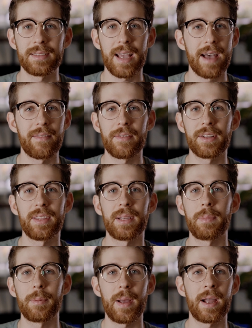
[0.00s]
to have
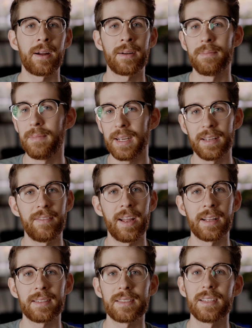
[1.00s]
everything prepared in
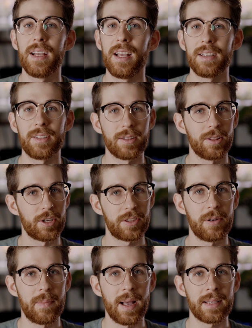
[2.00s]
advance, look
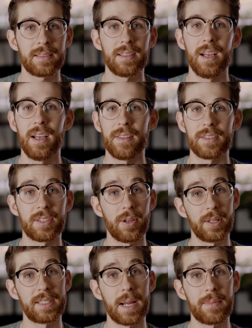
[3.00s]
their best. This is the
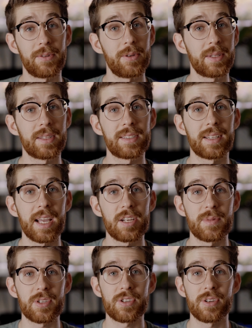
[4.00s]
only time they're doing this
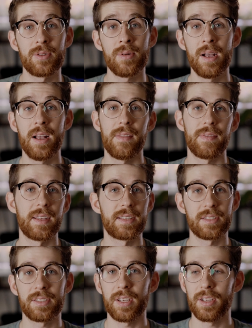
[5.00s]
engagement shoot. This
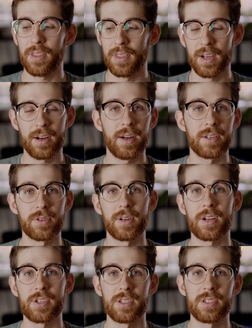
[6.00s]
is their
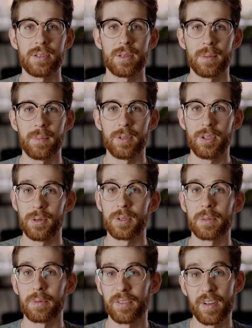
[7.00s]
introduction to you
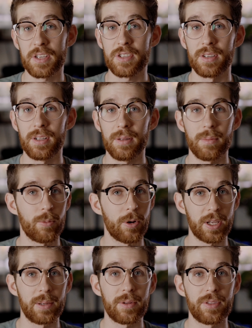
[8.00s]
as a professional
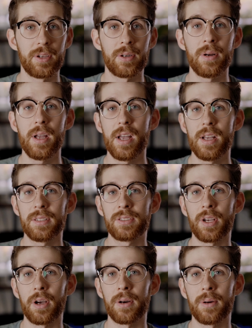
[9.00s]
working with you.
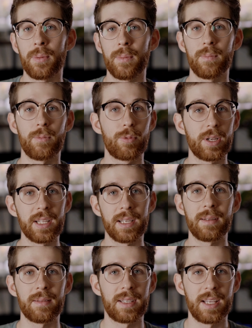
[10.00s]
So
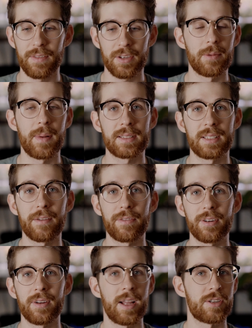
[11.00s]
really give it your best
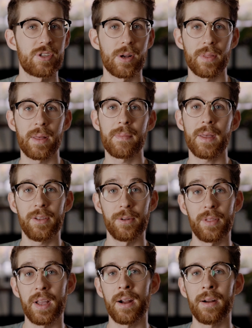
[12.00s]
effort and show them that
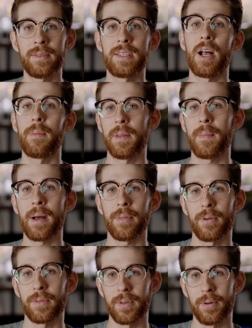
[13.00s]
you're there to help them out
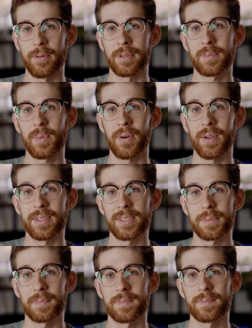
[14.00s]
throughout the whole
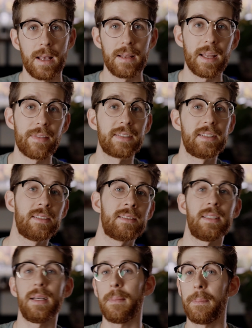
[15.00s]
experience. Now this
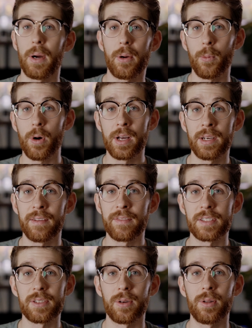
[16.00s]
is part 1 of
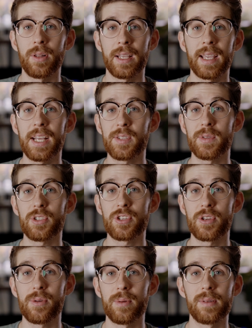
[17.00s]
this whole engagement
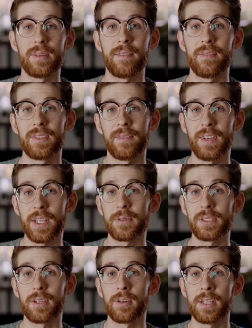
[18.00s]
shoot video
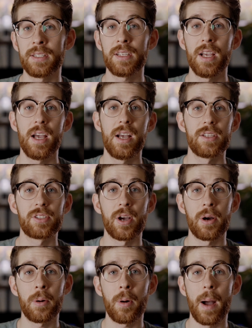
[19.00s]
series.
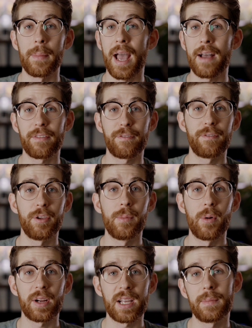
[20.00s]
So I'm gonna have a few
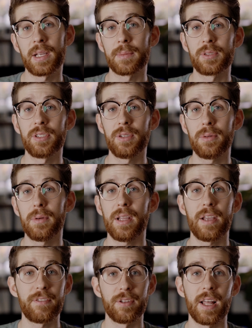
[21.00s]
more coming up soon.
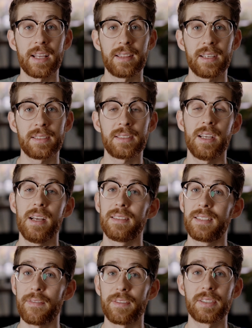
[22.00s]
If you like this,
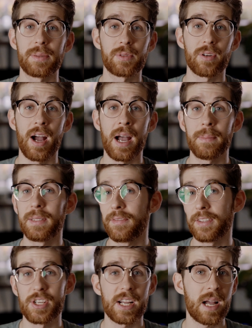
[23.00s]
definitely subscribe,
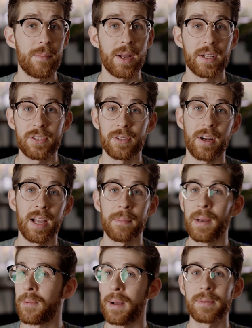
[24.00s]
definitely check out my Instagram,
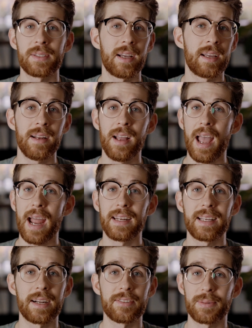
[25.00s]
my website. Any
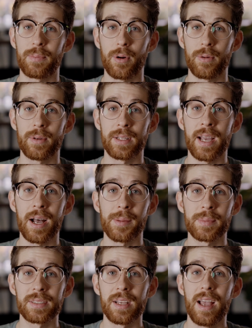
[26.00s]
kind of support really
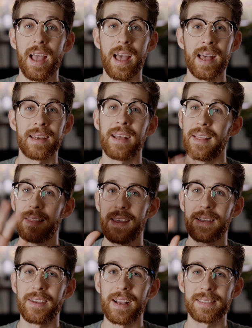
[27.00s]
helps. And
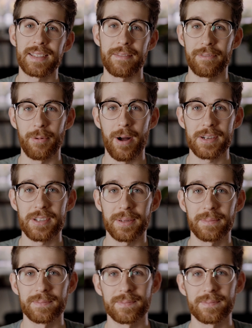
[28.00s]
thank you guys again for watching.